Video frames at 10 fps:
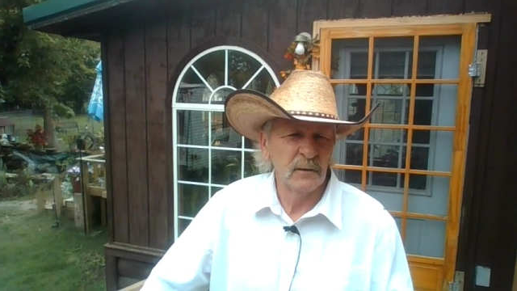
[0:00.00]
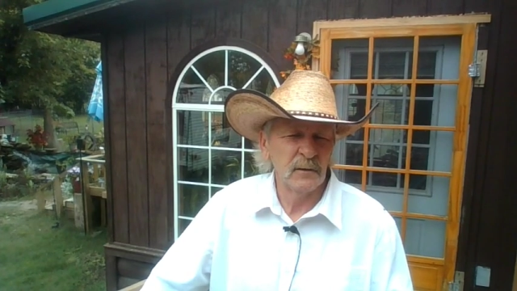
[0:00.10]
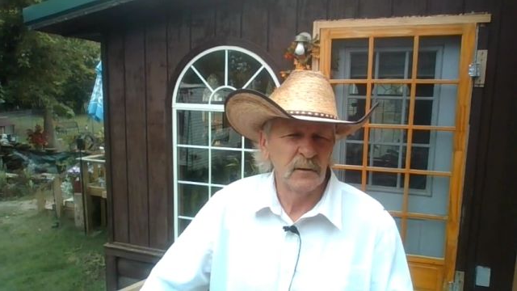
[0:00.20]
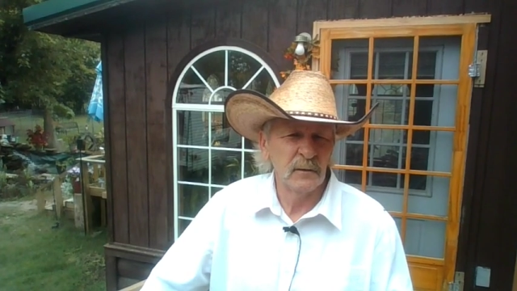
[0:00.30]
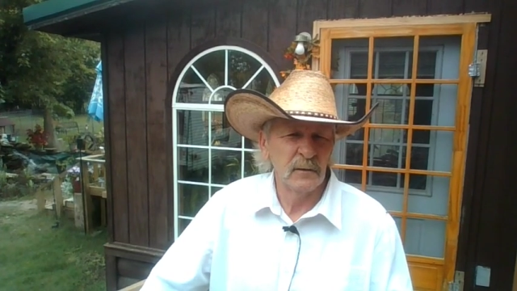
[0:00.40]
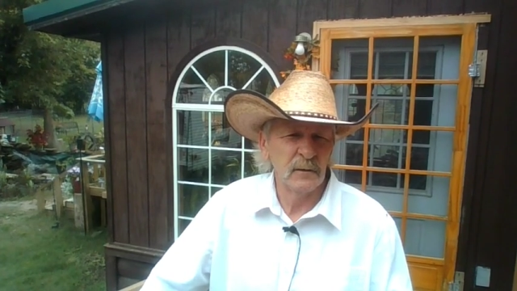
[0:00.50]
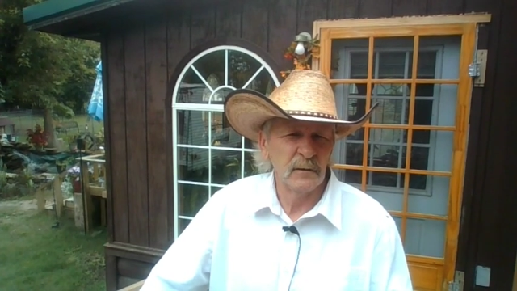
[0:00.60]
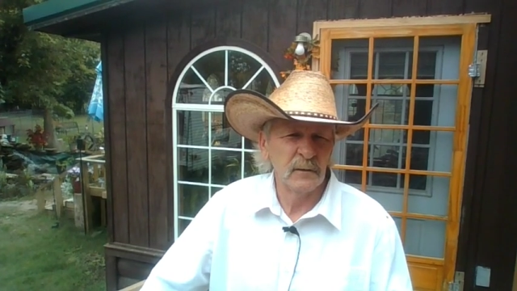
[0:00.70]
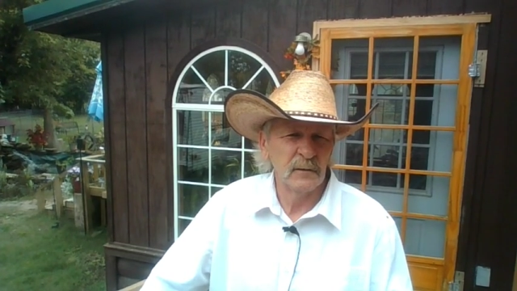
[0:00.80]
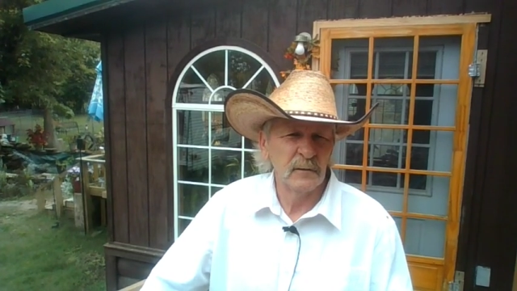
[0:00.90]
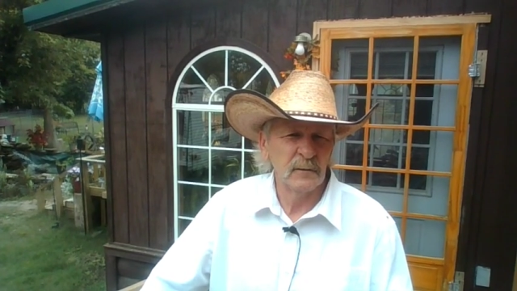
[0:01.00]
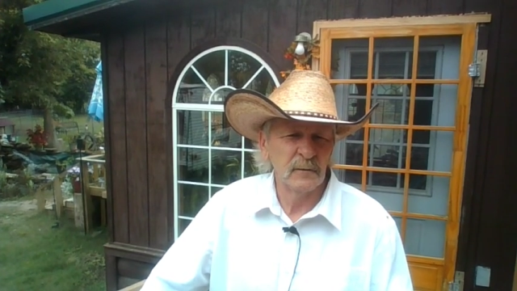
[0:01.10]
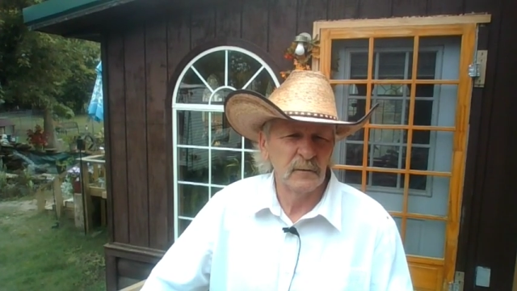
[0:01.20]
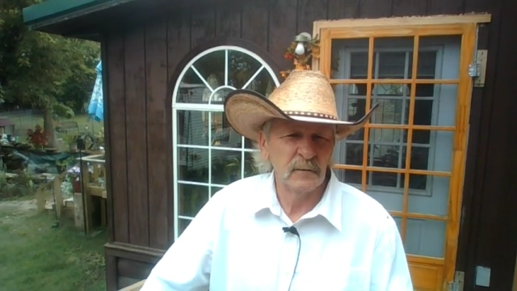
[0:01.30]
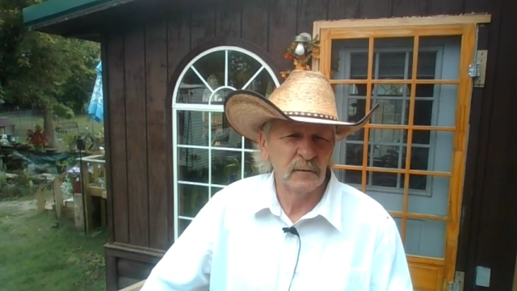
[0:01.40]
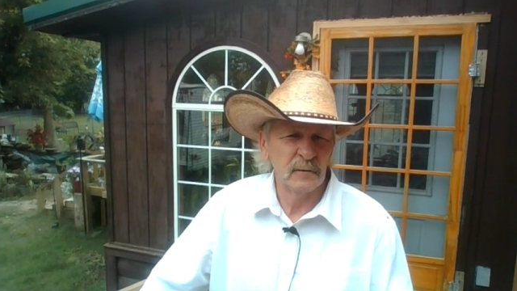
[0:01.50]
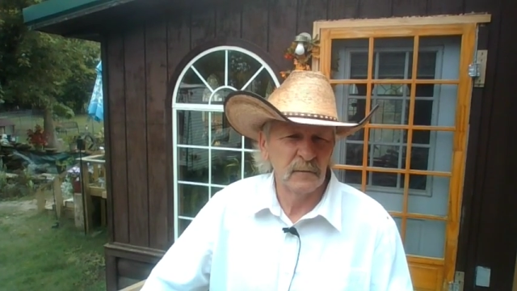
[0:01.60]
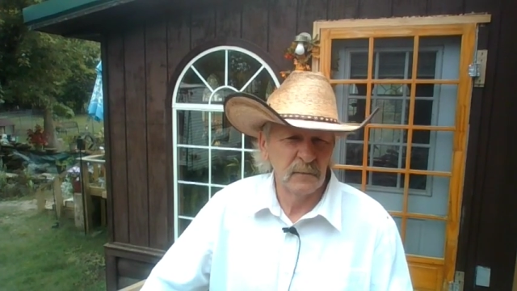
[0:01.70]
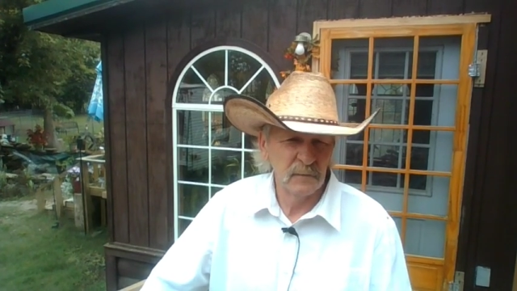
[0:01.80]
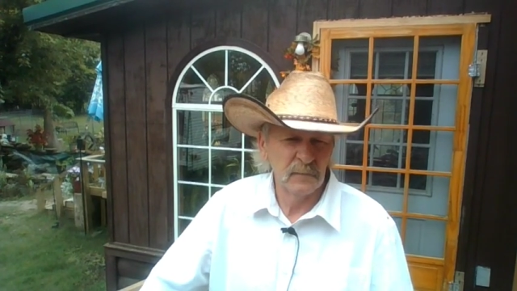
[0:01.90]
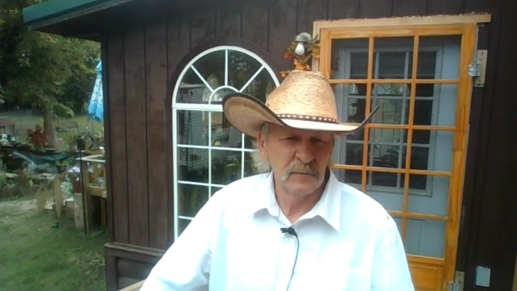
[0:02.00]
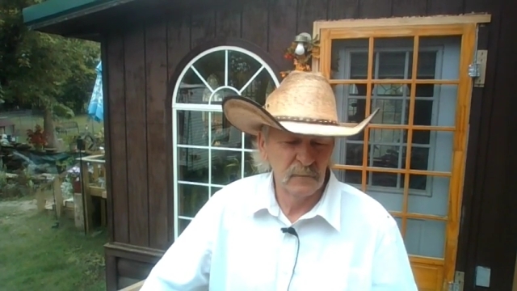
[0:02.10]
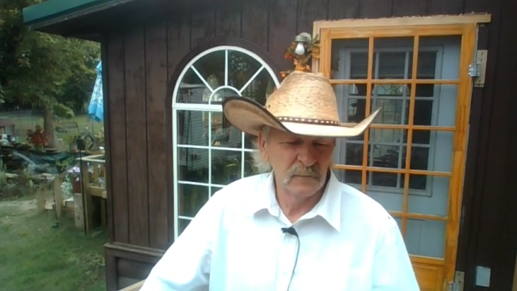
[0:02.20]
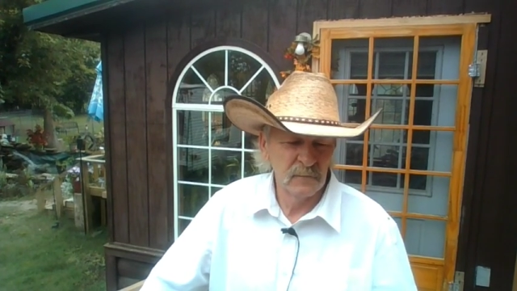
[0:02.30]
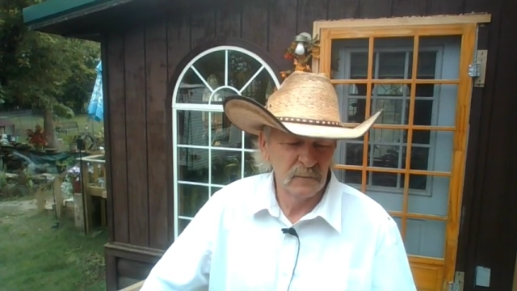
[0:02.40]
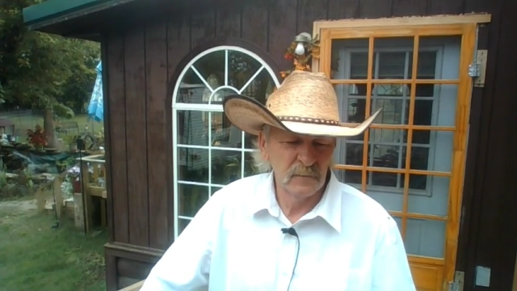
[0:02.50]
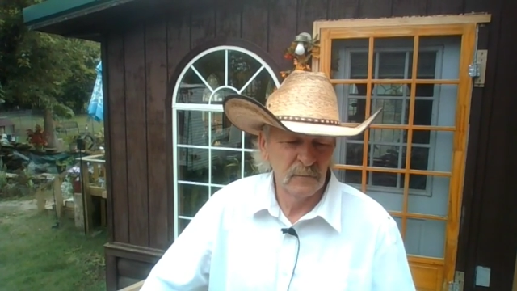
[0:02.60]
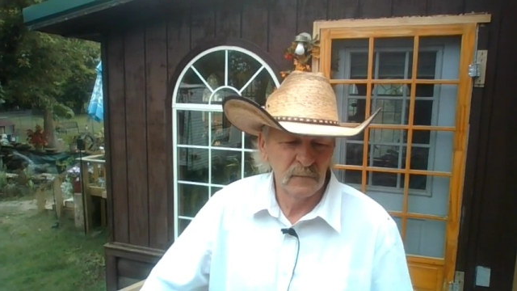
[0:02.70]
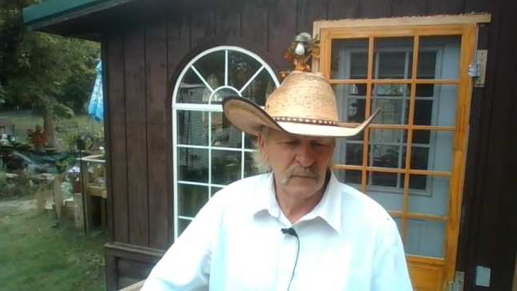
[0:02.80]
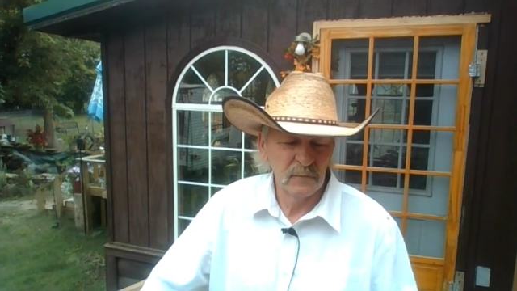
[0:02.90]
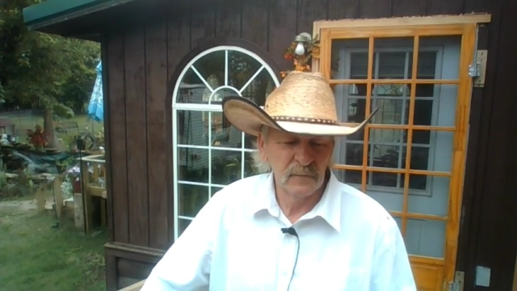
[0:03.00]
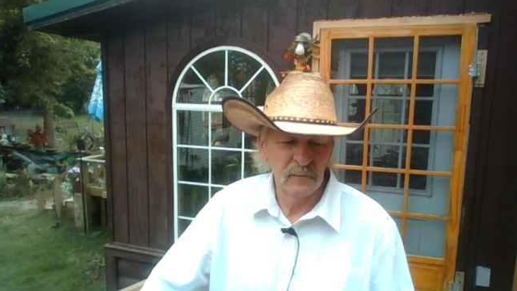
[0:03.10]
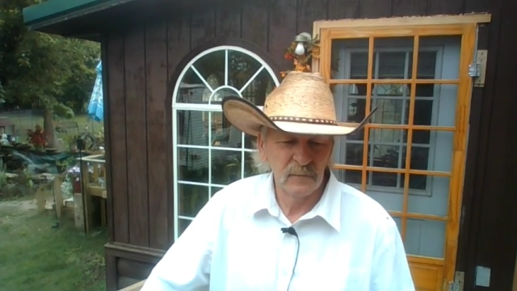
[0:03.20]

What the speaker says: No one is speaking in this clip.